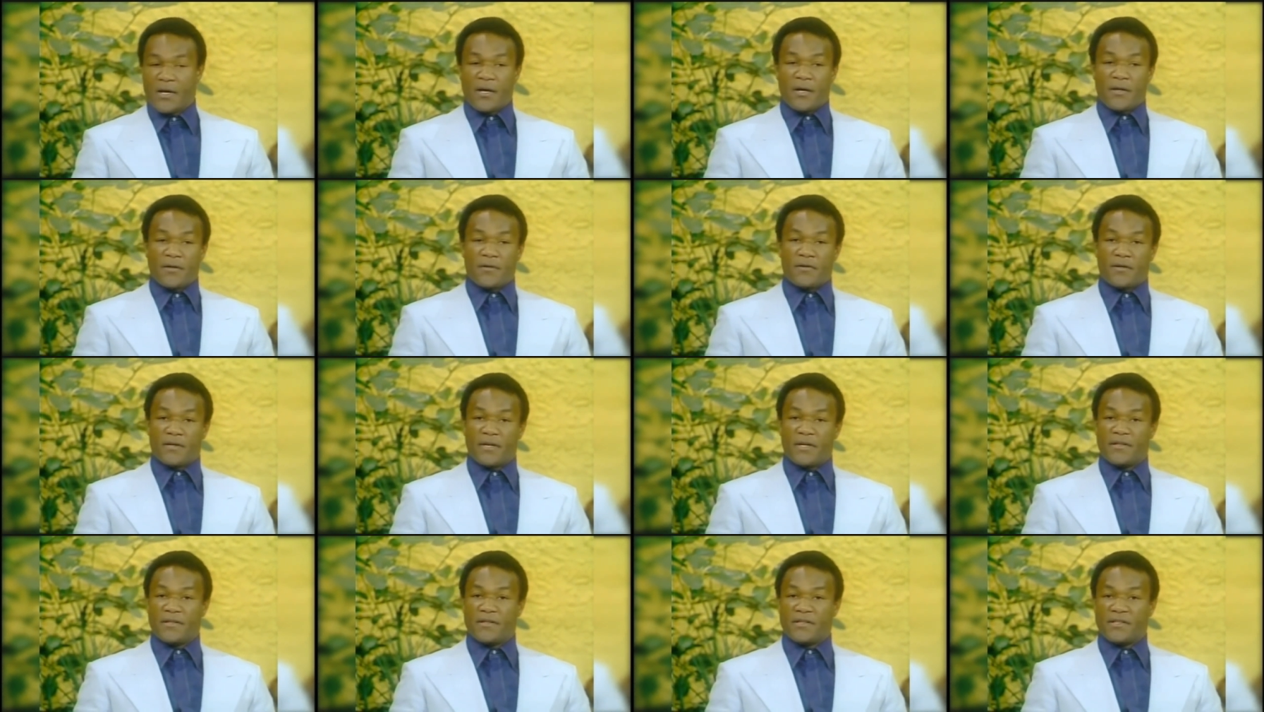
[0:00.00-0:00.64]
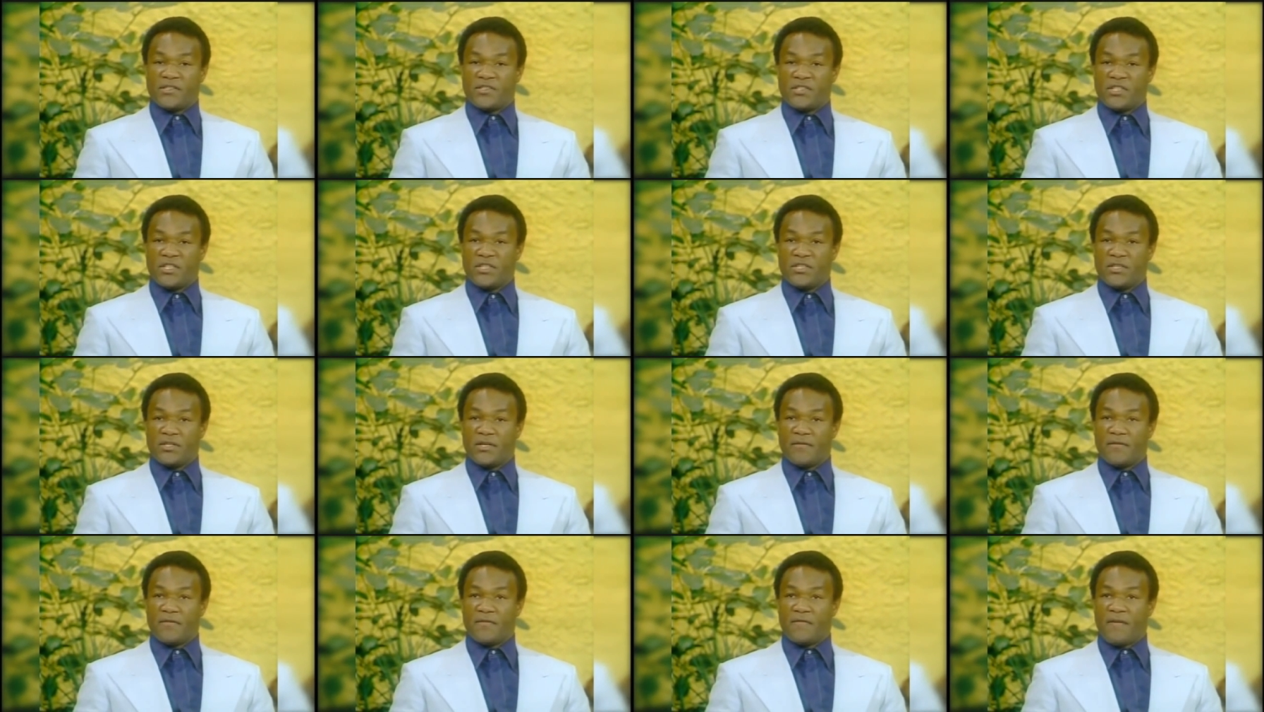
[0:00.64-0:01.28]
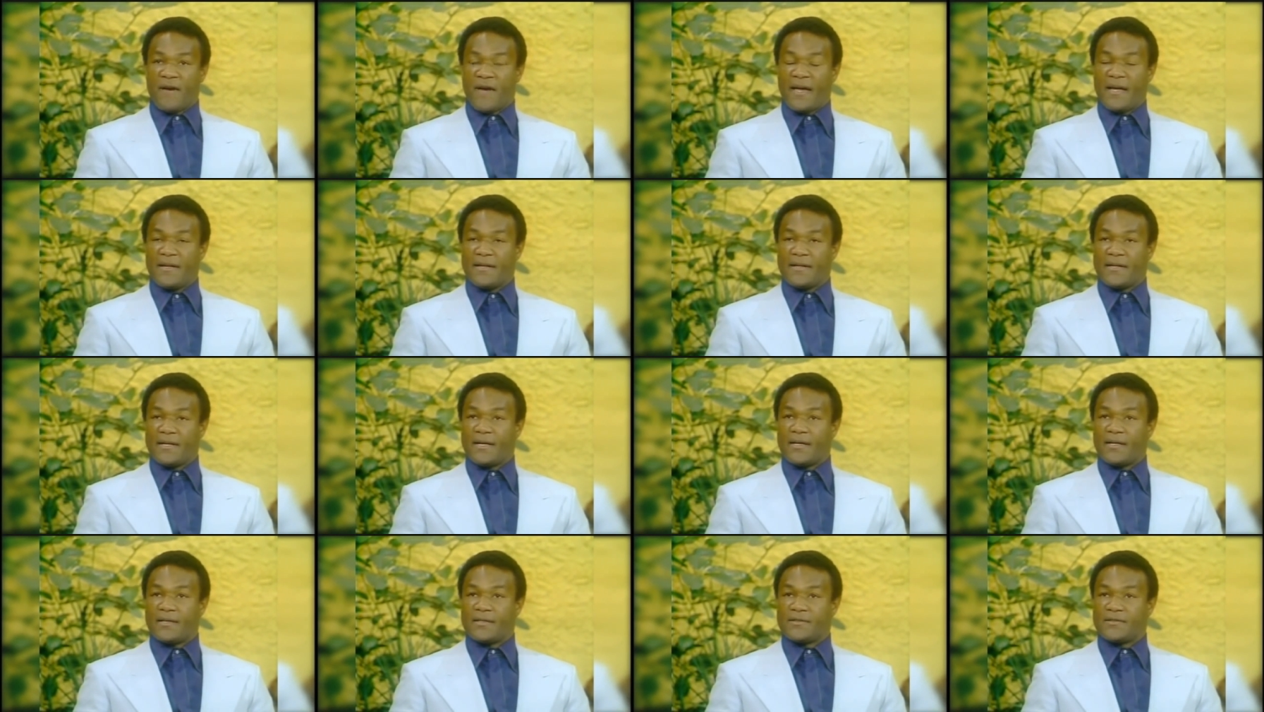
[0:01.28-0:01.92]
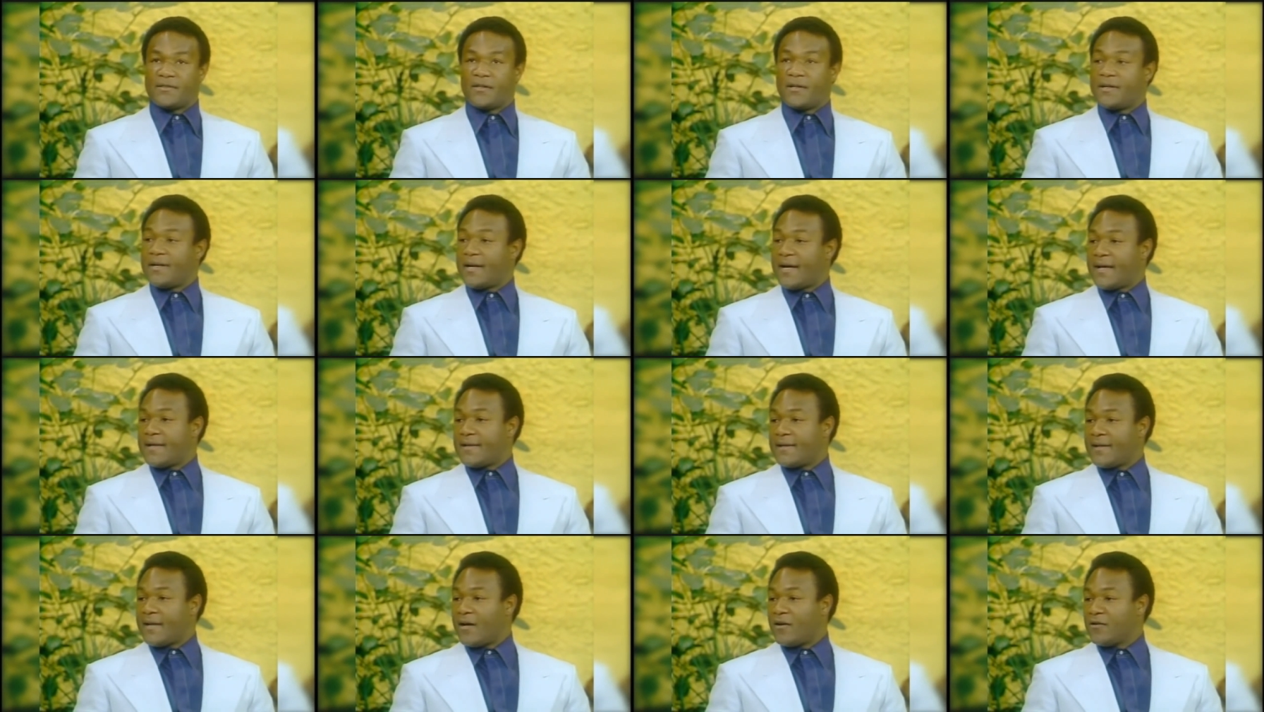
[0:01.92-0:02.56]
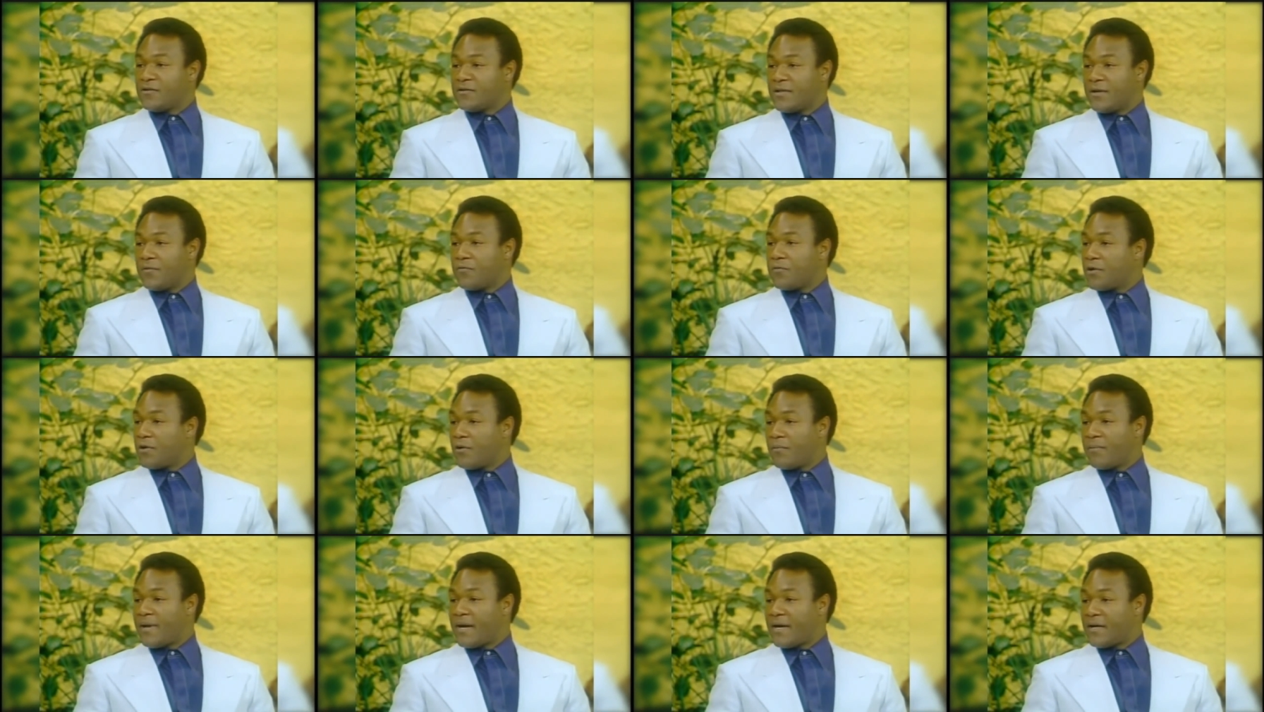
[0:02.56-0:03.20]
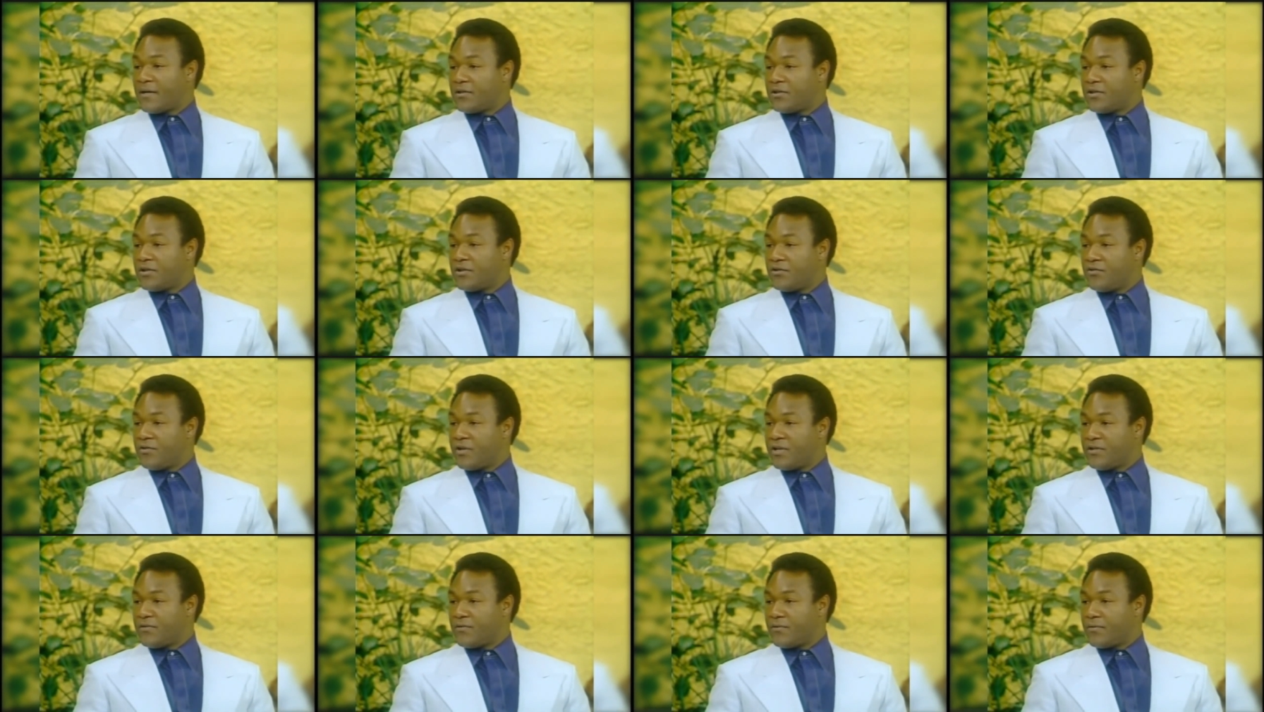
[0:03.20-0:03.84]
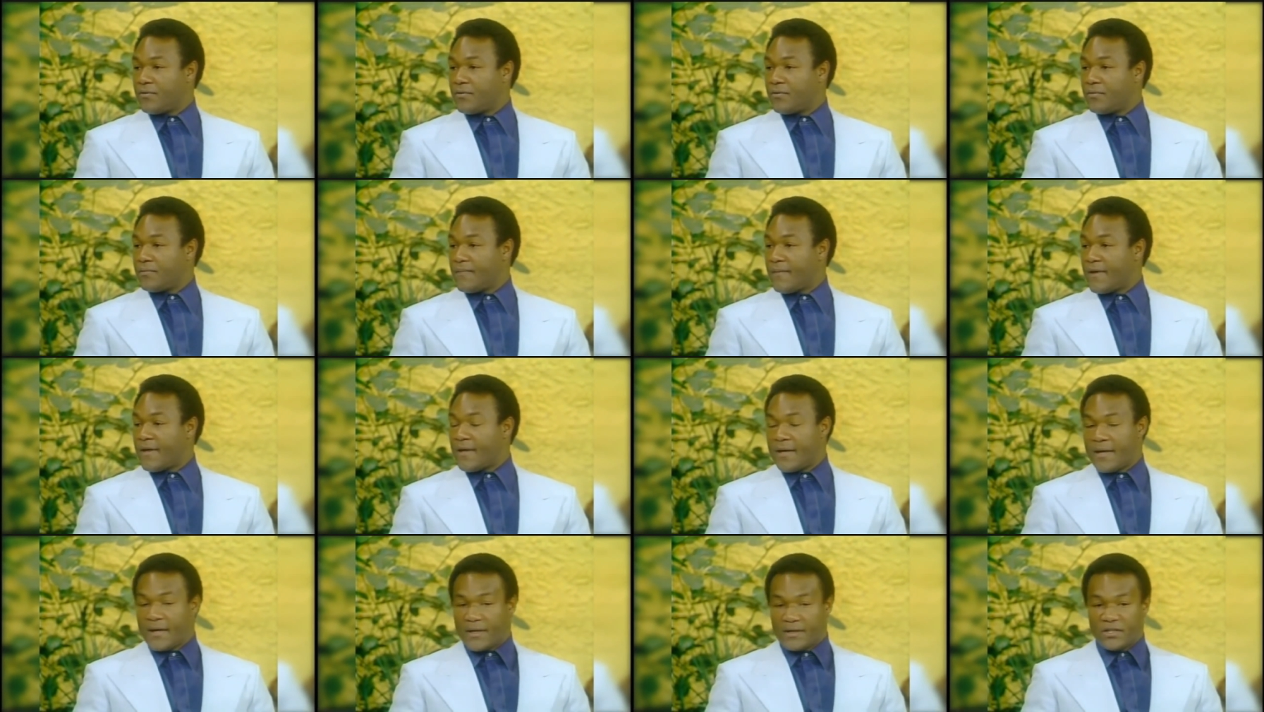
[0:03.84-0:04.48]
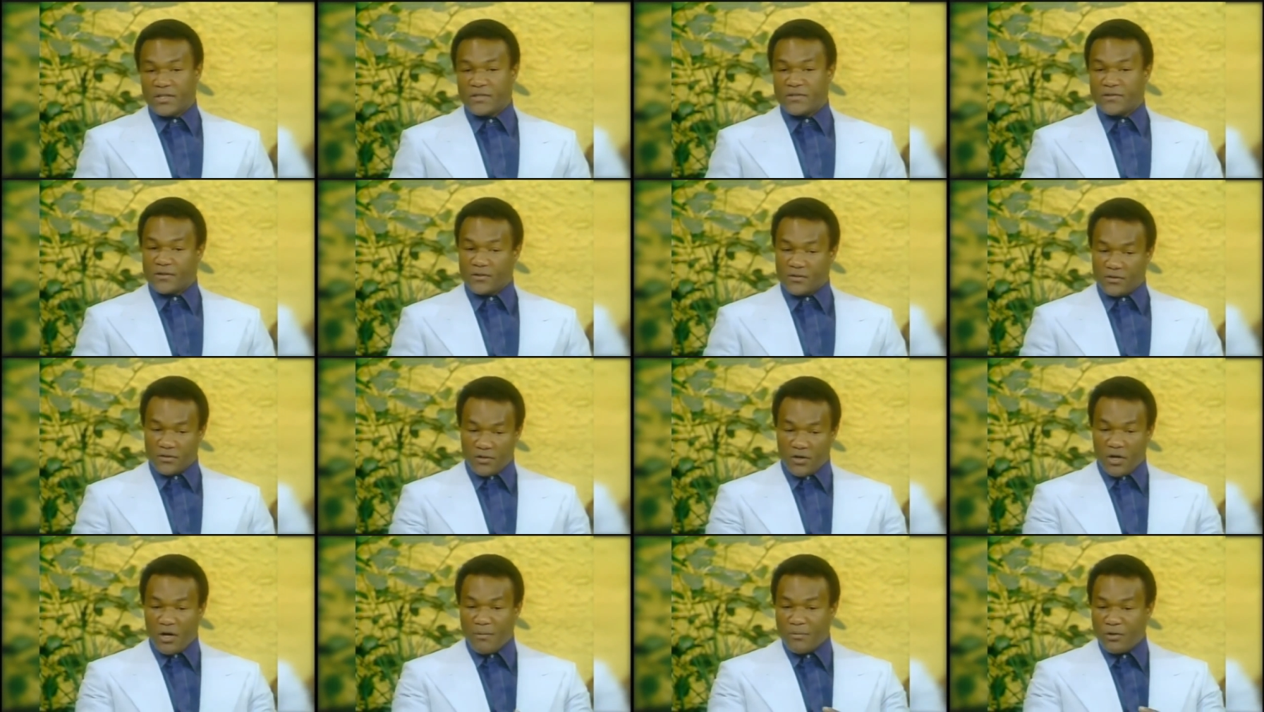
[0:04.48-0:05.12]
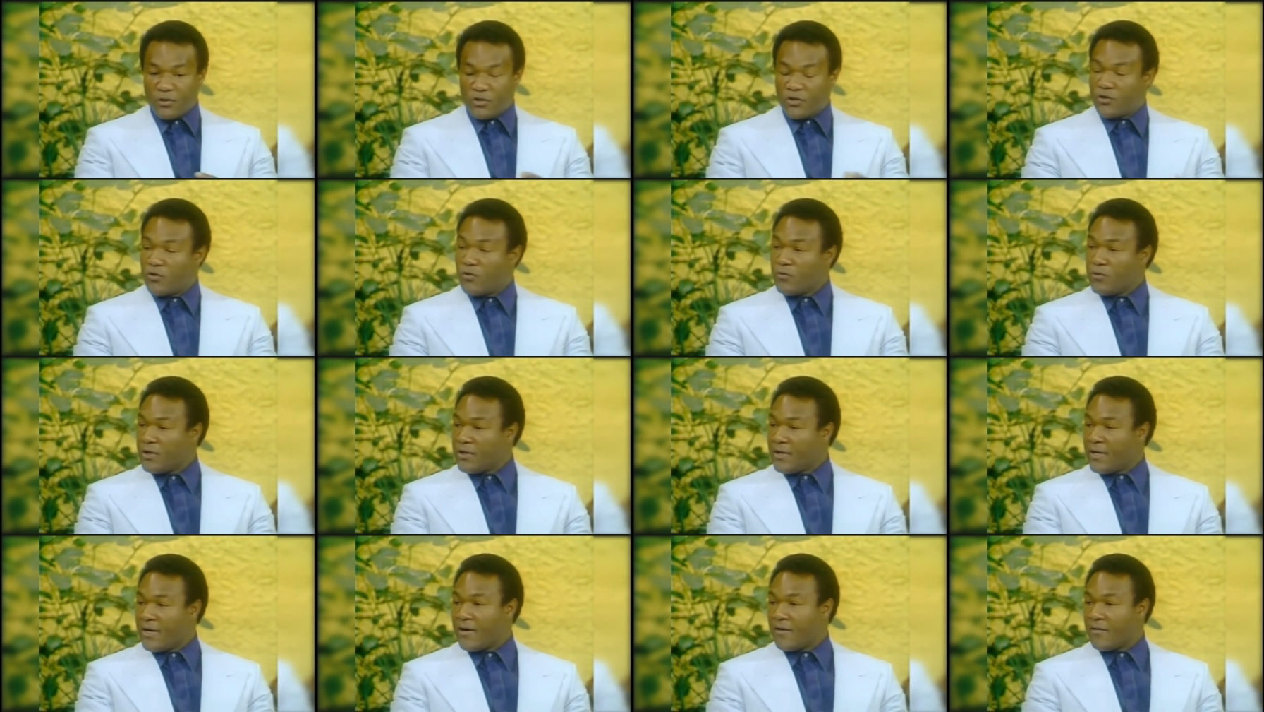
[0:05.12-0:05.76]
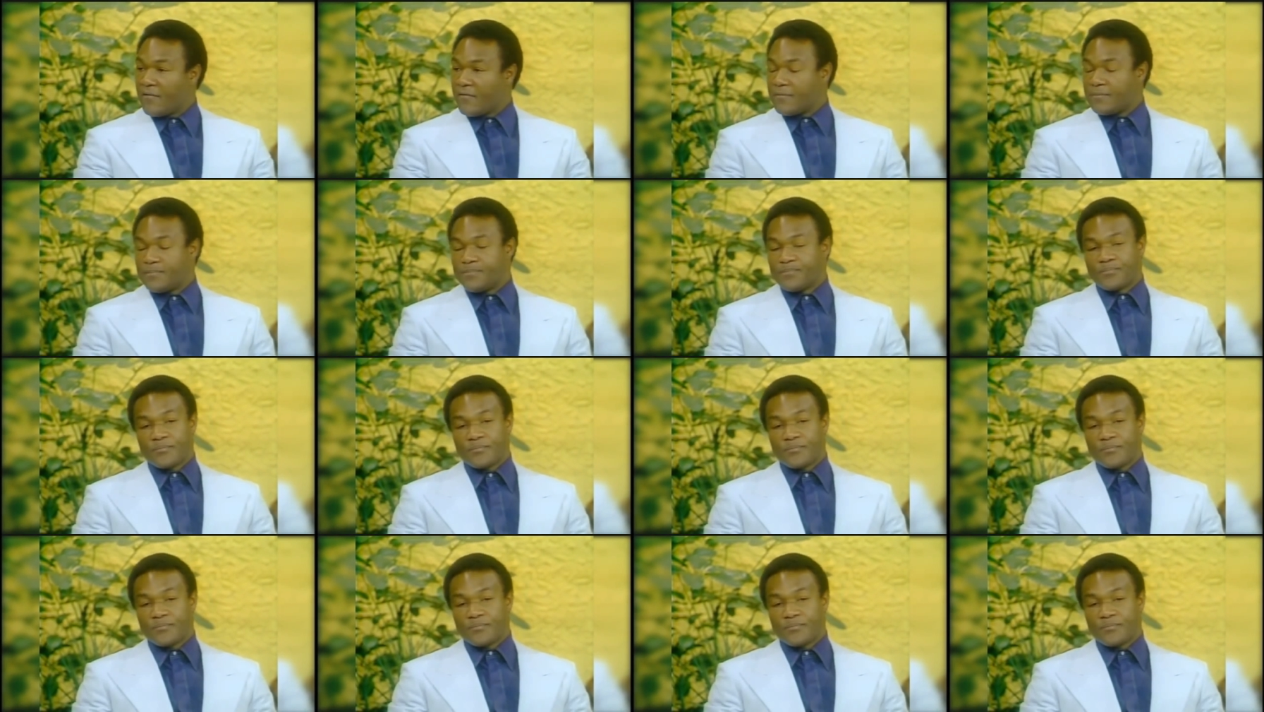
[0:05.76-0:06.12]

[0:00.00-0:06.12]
to get the decision of the fight, and I saw that I had lost, and I went on back into the dressing room. Just a normal cooling off.